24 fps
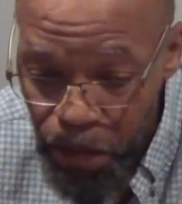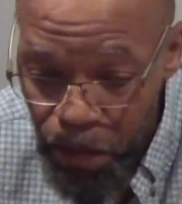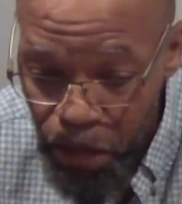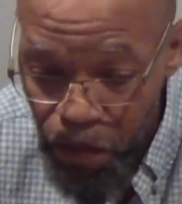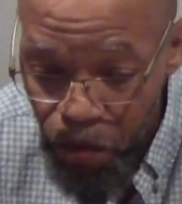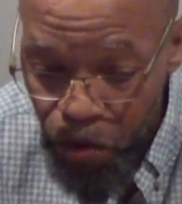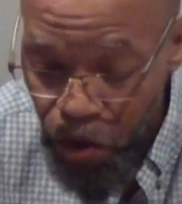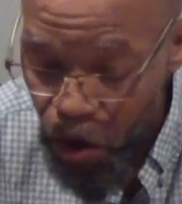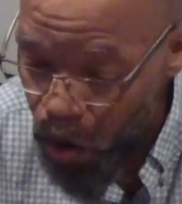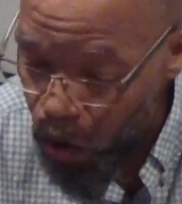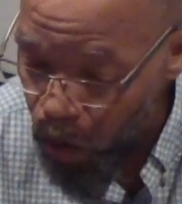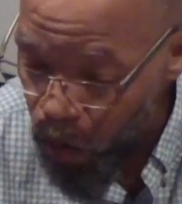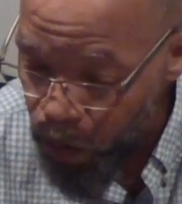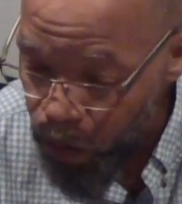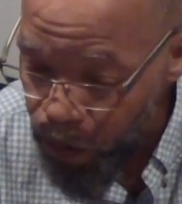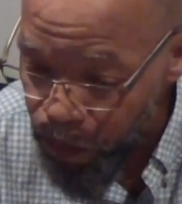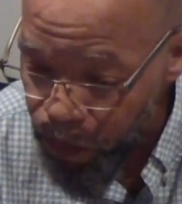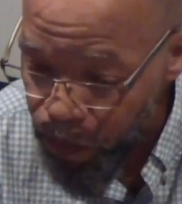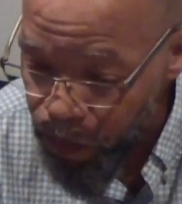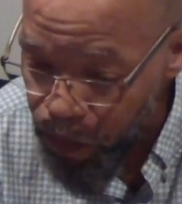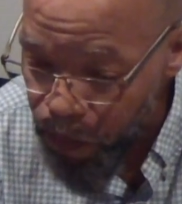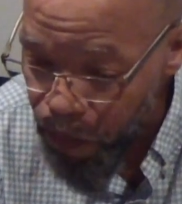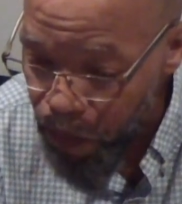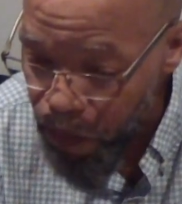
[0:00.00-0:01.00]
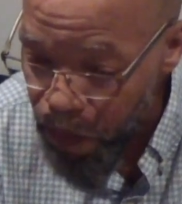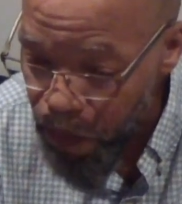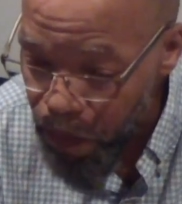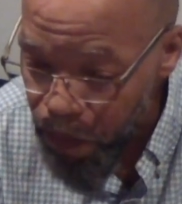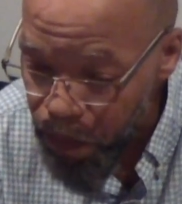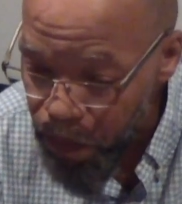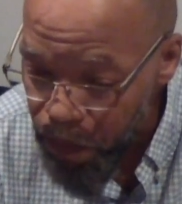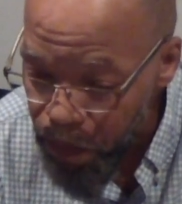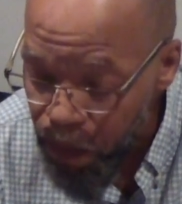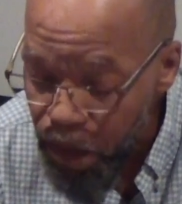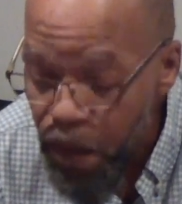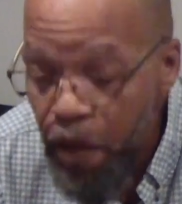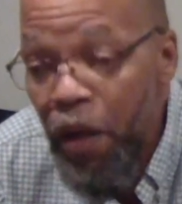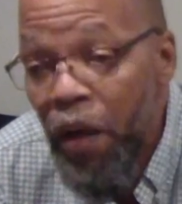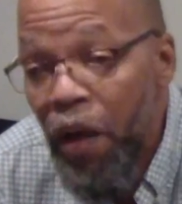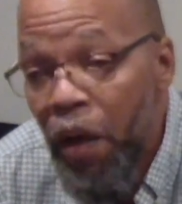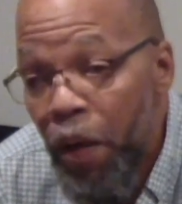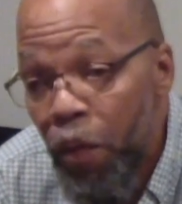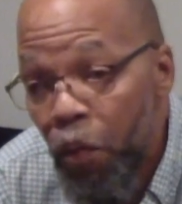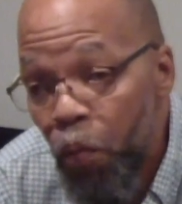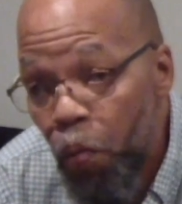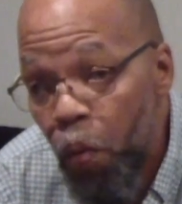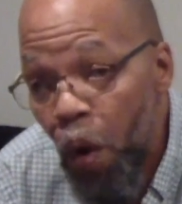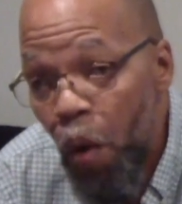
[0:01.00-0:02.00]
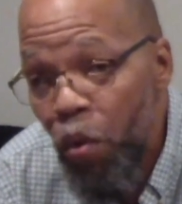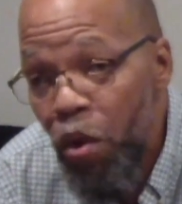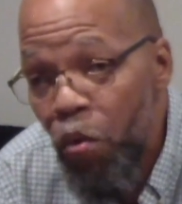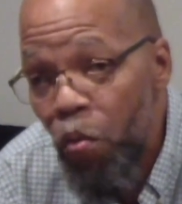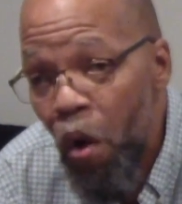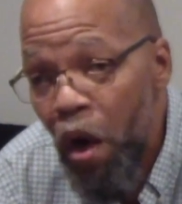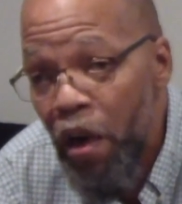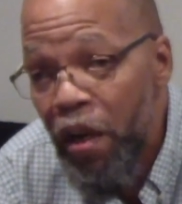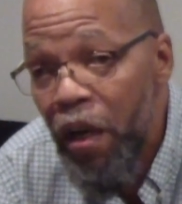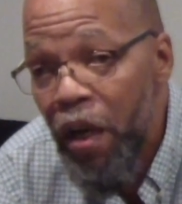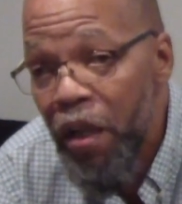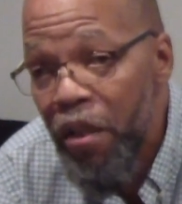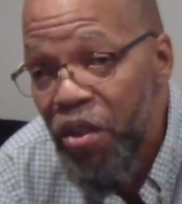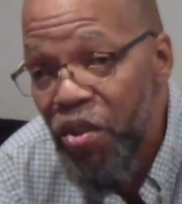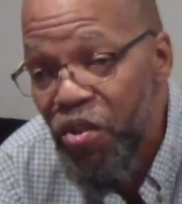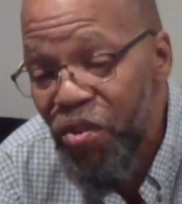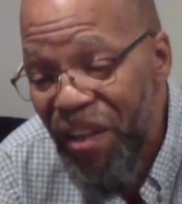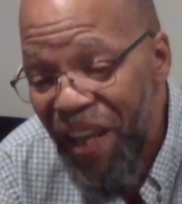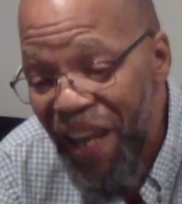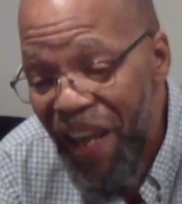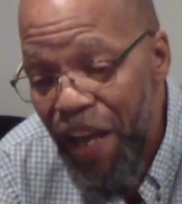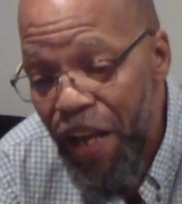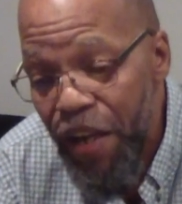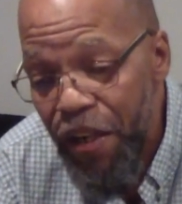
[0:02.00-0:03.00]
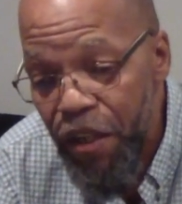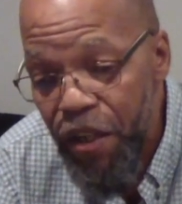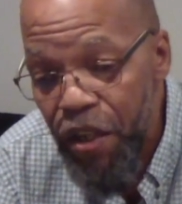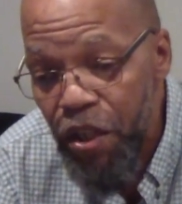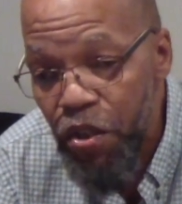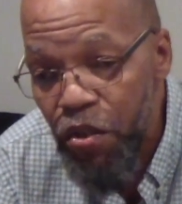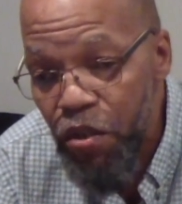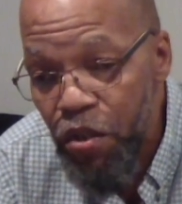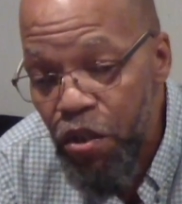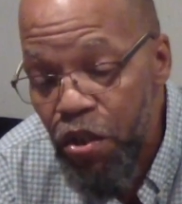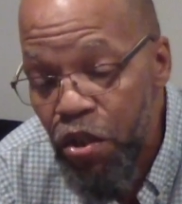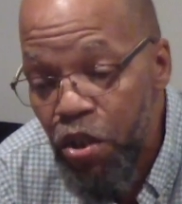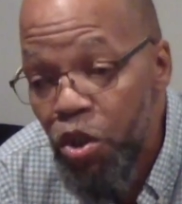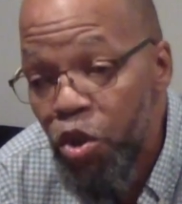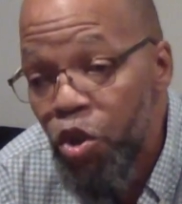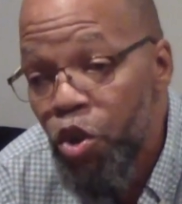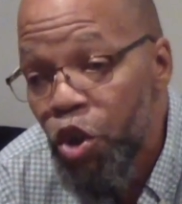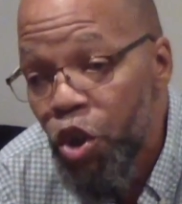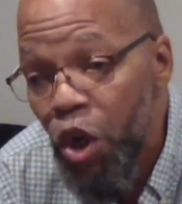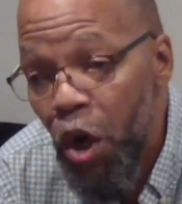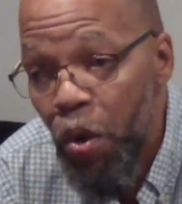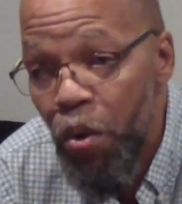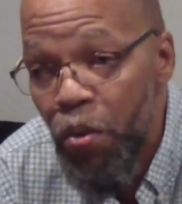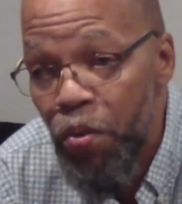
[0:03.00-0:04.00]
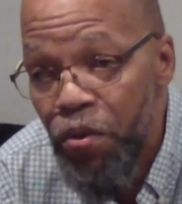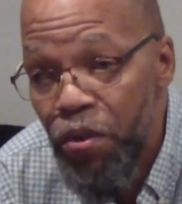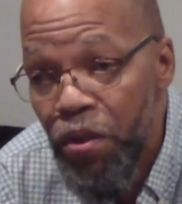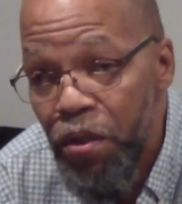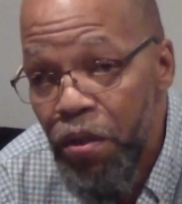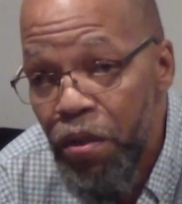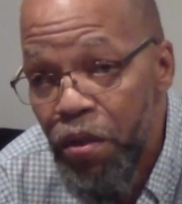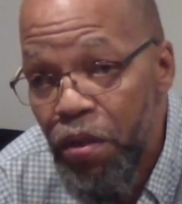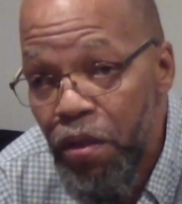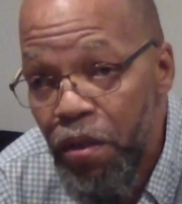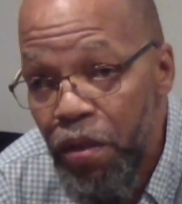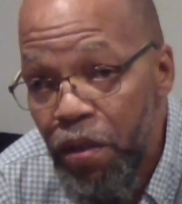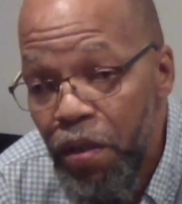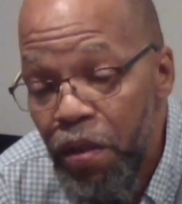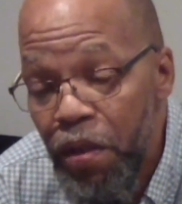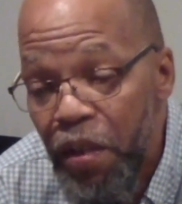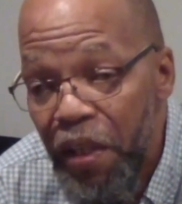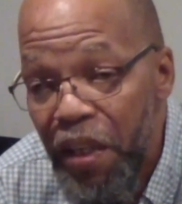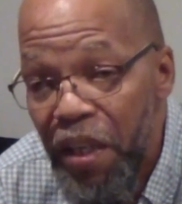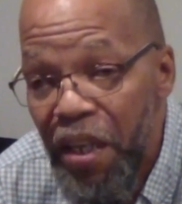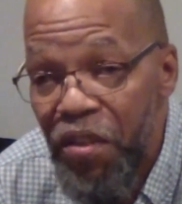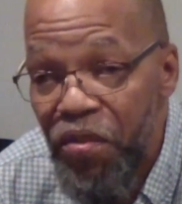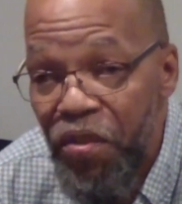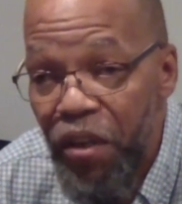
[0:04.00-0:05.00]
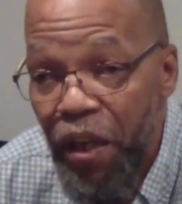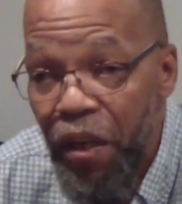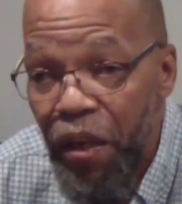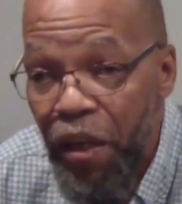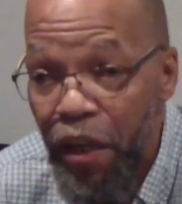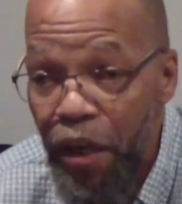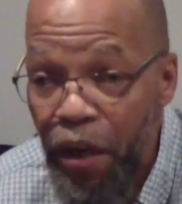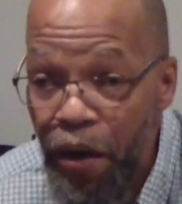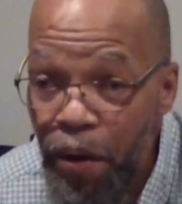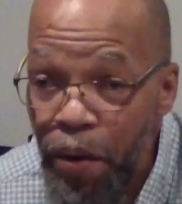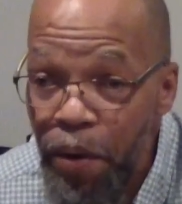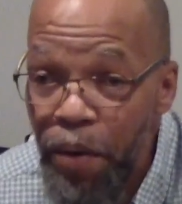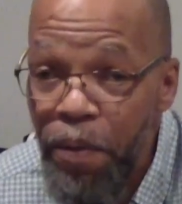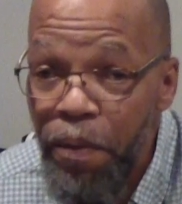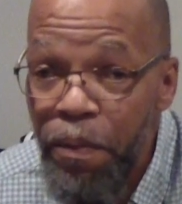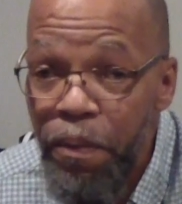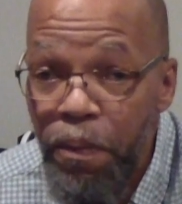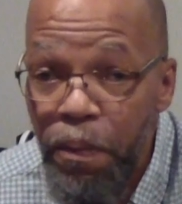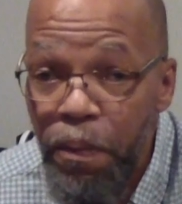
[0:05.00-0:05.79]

So what we want to understand is church is in here,